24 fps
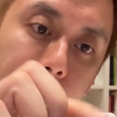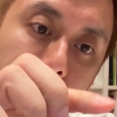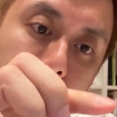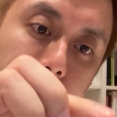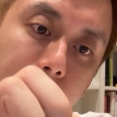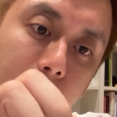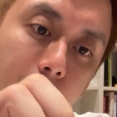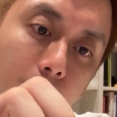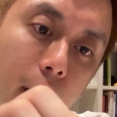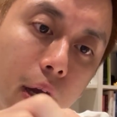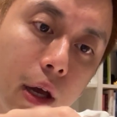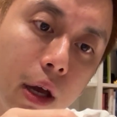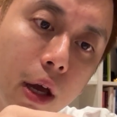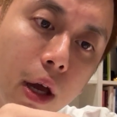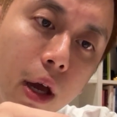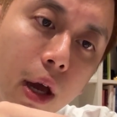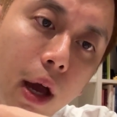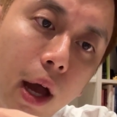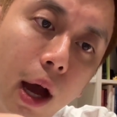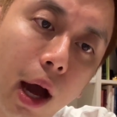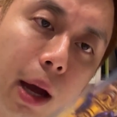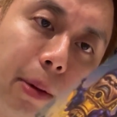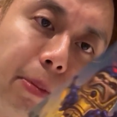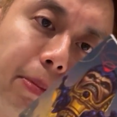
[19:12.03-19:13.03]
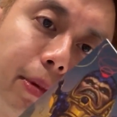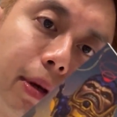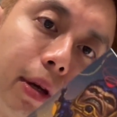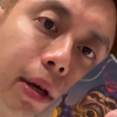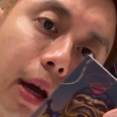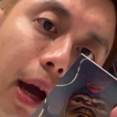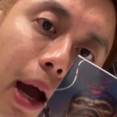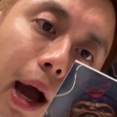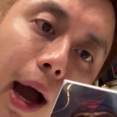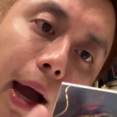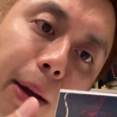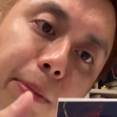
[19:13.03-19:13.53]
Okay,
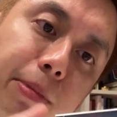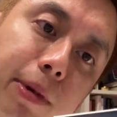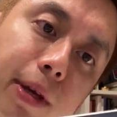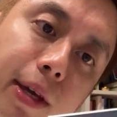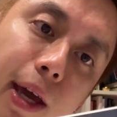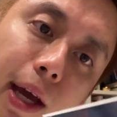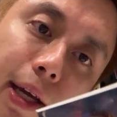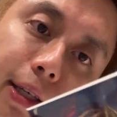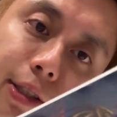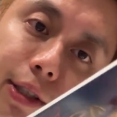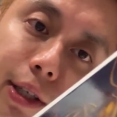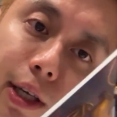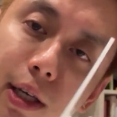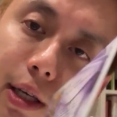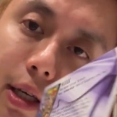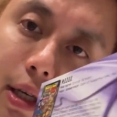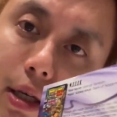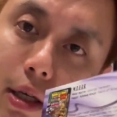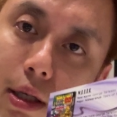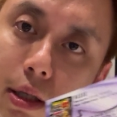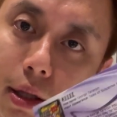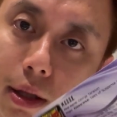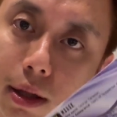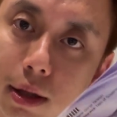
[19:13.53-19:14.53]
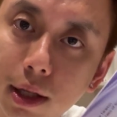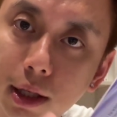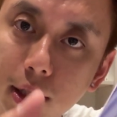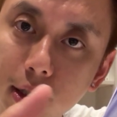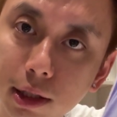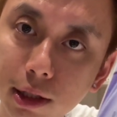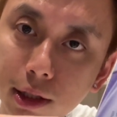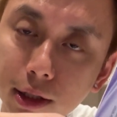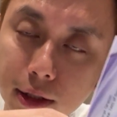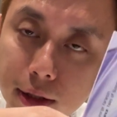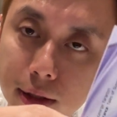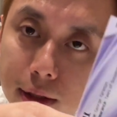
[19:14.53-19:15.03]
I'm guessing this
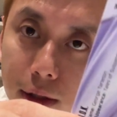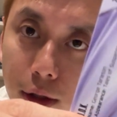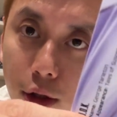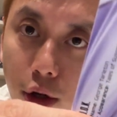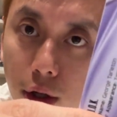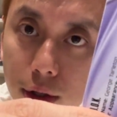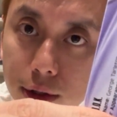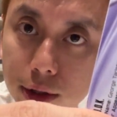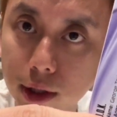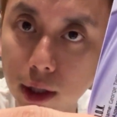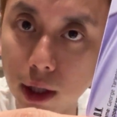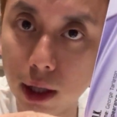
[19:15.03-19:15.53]
is still considered